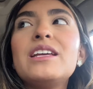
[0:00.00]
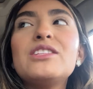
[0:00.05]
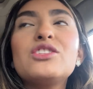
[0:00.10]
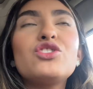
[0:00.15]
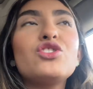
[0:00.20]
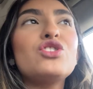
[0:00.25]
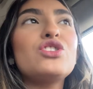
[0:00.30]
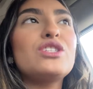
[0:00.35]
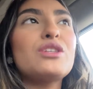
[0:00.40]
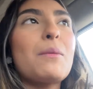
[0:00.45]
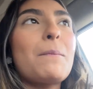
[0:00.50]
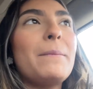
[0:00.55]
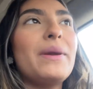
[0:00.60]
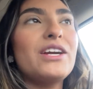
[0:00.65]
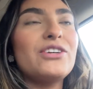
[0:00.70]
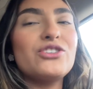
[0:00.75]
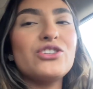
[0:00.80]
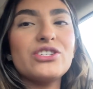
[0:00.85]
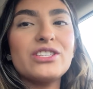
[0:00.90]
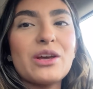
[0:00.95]
insert some
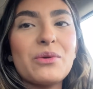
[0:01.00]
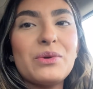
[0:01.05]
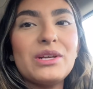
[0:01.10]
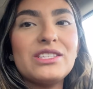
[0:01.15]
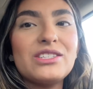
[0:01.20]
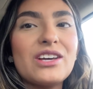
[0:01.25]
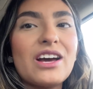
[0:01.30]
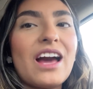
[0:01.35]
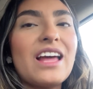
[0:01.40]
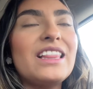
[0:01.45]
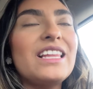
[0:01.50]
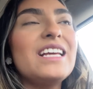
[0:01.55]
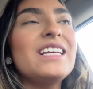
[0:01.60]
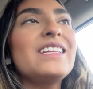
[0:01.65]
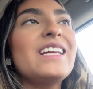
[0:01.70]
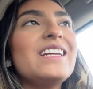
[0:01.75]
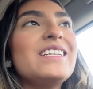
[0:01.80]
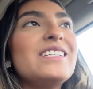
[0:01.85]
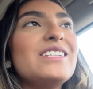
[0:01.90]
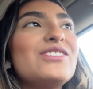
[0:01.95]
pictures that we took. I think
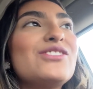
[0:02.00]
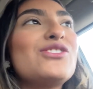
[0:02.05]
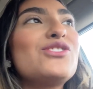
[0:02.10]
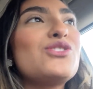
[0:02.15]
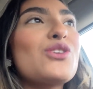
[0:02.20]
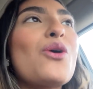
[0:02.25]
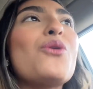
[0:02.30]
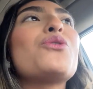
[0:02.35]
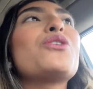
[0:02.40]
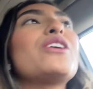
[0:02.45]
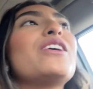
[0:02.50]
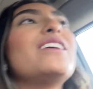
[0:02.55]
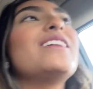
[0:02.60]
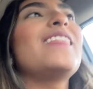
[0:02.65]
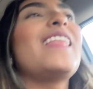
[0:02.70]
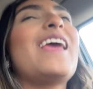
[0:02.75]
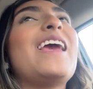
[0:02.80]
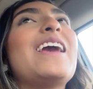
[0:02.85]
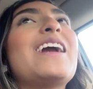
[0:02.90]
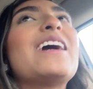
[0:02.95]
they did so good.
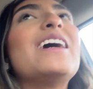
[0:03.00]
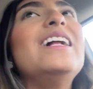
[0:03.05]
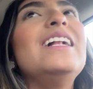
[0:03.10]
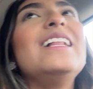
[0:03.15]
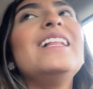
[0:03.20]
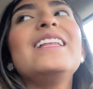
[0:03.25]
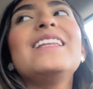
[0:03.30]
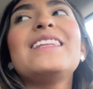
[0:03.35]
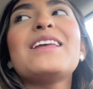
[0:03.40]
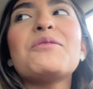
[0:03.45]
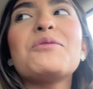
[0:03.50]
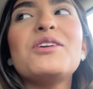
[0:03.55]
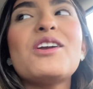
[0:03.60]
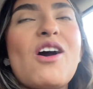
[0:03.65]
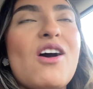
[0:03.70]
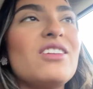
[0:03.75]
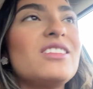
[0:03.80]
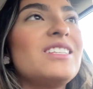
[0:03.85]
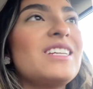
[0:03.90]
Like, they were not